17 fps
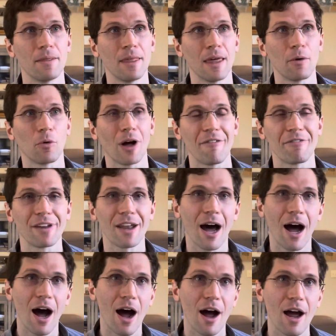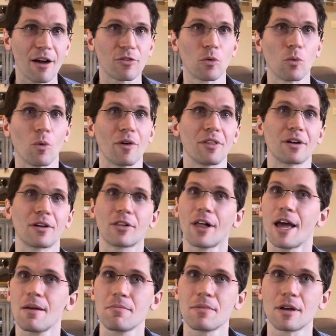they will have an eye for what the
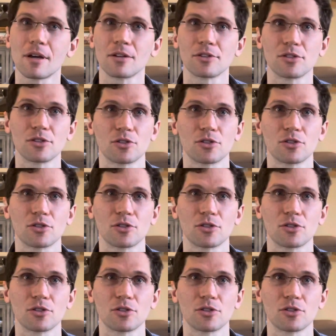claim is.